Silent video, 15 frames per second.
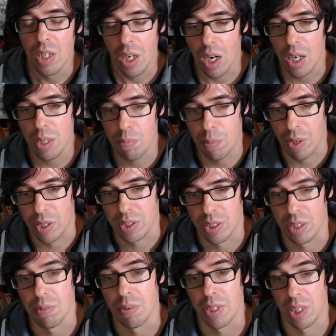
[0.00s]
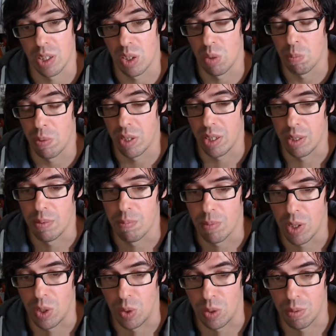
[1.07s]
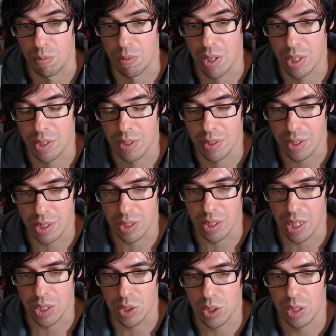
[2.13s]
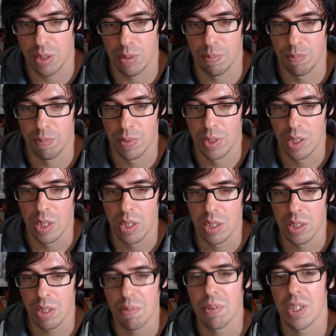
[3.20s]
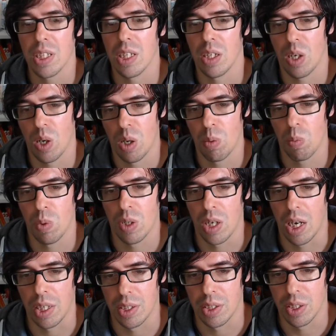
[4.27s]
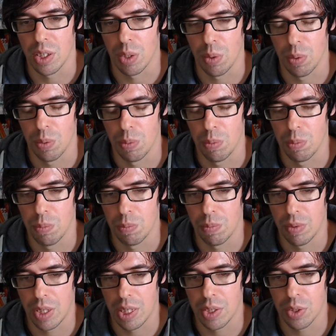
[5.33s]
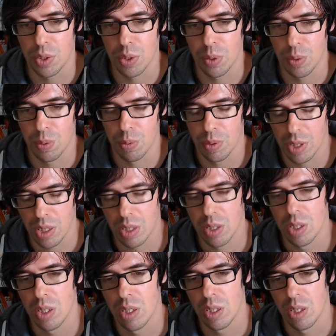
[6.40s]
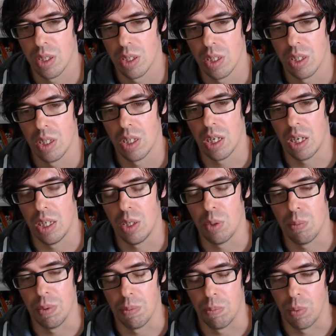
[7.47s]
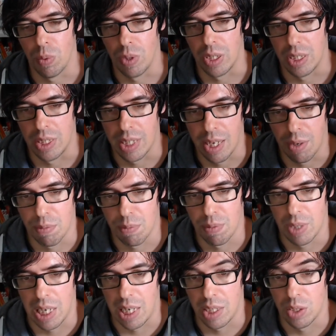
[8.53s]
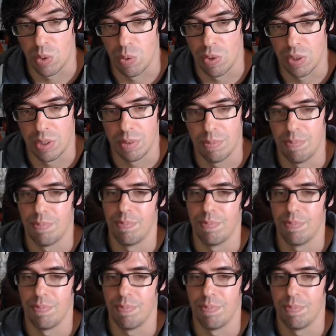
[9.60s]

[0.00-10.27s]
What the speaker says: I personally think it could be a lot of fun. It's actually something that I would like to go into a little bit more in depth later on.